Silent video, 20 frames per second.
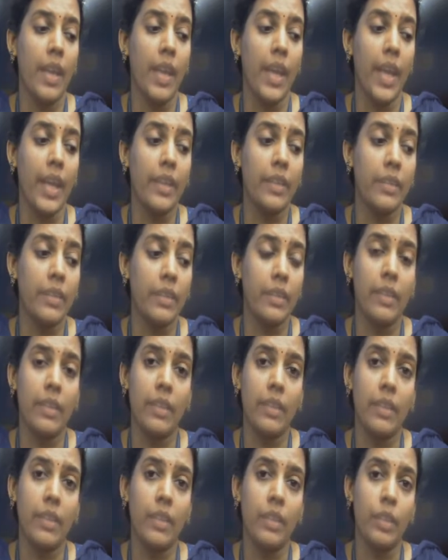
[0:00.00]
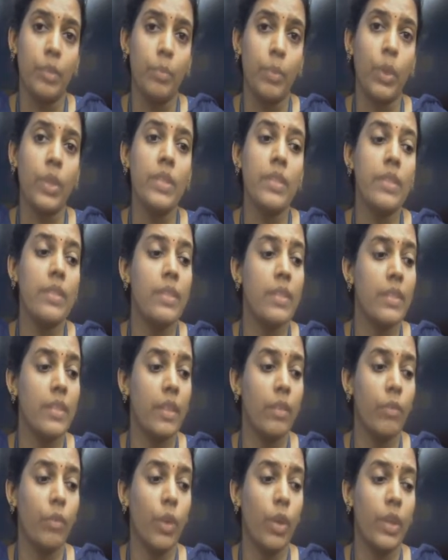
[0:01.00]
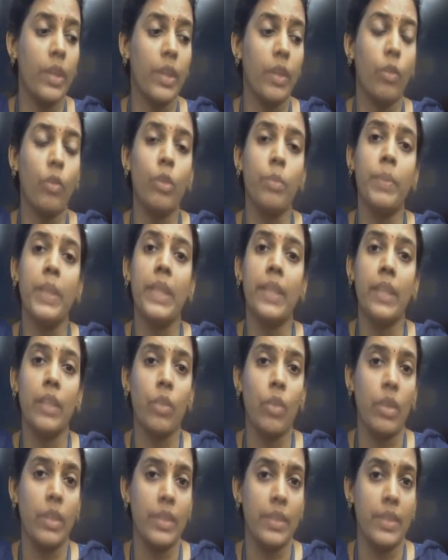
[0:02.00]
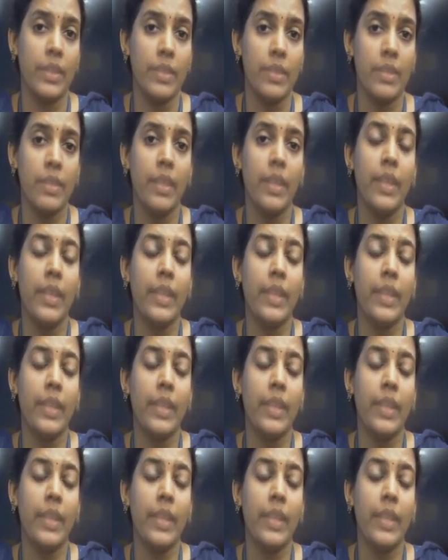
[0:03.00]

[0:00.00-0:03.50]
And the process is involved around building all these.